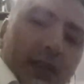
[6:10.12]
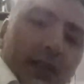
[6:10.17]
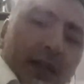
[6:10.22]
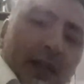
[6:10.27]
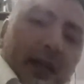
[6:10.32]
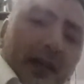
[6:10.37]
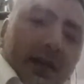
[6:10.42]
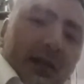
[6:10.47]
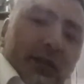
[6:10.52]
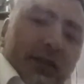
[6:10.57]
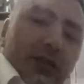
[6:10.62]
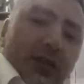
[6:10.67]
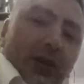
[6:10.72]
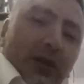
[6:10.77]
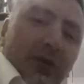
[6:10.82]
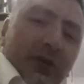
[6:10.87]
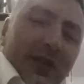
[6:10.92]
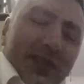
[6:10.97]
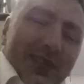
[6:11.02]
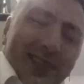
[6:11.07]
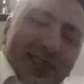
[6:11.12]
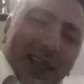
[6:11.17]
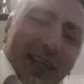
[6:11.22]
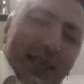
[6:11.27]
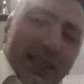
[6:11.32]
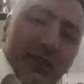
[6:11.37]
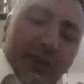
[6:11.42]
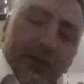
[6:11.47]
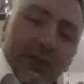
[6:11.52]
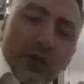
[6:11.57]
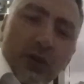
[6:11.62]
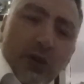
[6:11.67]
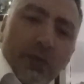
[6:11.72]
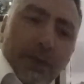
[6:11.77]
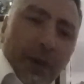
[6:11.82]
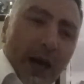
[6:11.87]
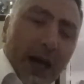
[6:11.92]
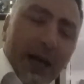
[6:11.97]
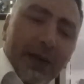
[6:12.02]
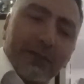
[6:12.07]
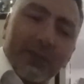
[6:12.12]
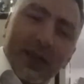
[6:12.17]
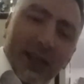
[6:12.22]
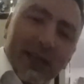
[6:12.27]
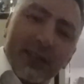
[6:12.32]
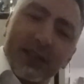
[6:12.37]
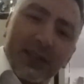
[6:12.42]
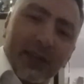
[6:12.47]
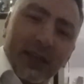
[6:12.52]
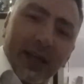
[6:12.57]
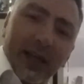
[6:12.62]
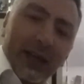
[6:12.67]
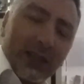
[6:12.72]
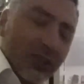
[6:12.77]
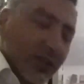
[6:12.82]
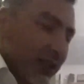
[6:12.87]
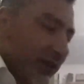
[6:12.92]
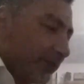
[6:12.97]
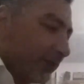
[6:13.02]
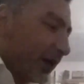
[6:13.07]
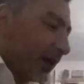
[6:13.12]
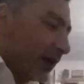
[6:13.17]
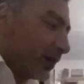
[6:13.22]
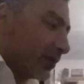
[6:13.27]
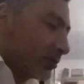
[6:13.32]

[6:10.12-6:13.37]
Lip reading: Yeah, so the size of your pipe doesn't actually matter.